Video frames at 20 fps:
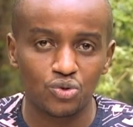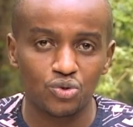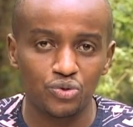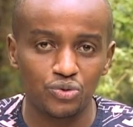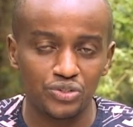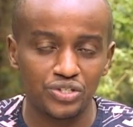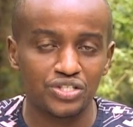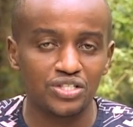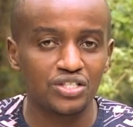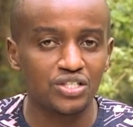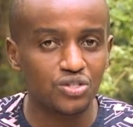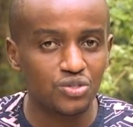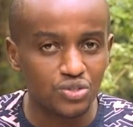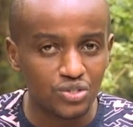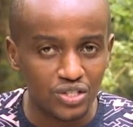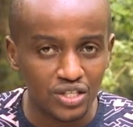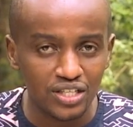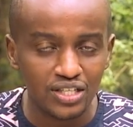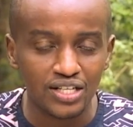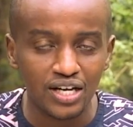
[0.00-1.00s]
You just need to
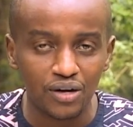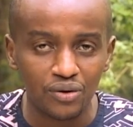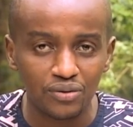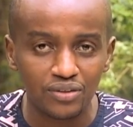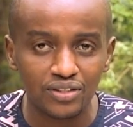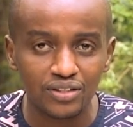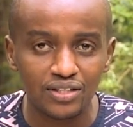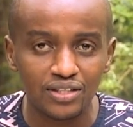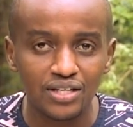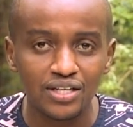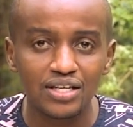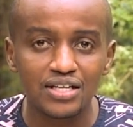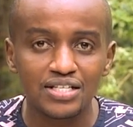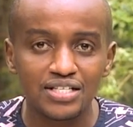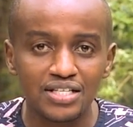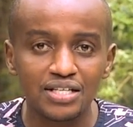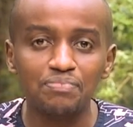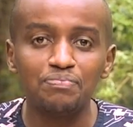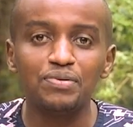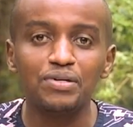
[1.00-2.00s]
sit down,
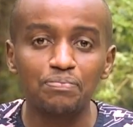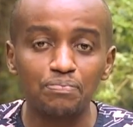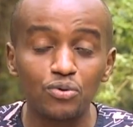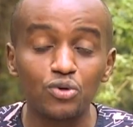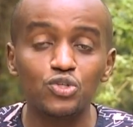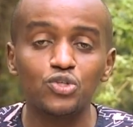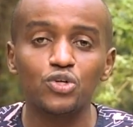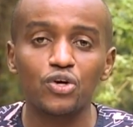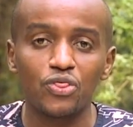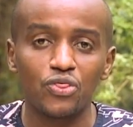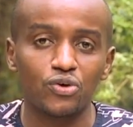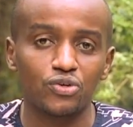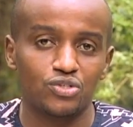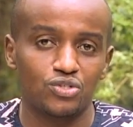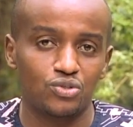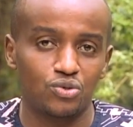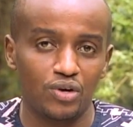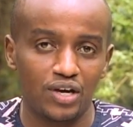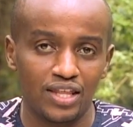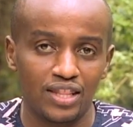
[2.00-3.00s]
simply put your thoughts
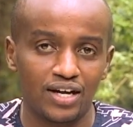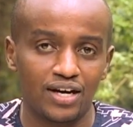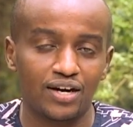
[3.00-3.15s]
together.